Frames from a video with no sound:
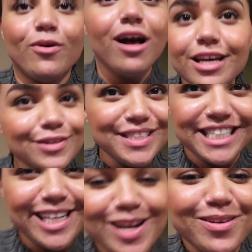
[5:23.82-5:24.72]
We're all
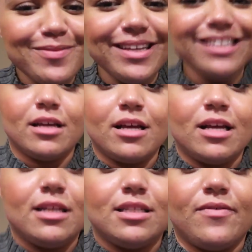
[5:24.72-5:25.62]
Gucci, you know what I mean?
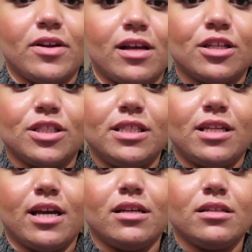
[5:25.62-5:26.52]
Let's see if it'll actually
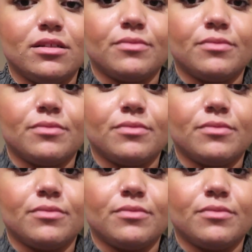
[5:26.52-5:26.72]
stand.